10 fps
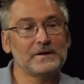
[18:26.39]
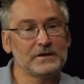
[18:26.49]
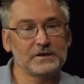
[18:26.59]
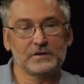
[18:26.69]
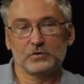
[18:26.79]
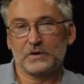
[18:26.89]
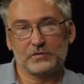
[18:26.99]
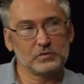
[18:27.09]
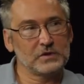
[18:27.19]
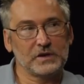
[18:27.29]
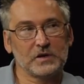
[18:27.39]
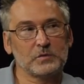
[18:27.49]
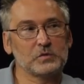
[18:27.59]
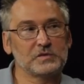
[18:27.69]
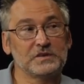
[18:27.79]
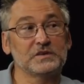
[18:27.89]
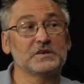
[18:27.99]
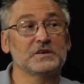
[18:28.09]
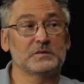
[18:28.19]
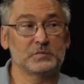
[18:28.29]
Here you have to take about 3
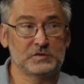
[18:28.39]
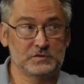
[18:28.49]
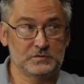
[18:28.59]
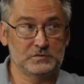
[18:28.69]
grams.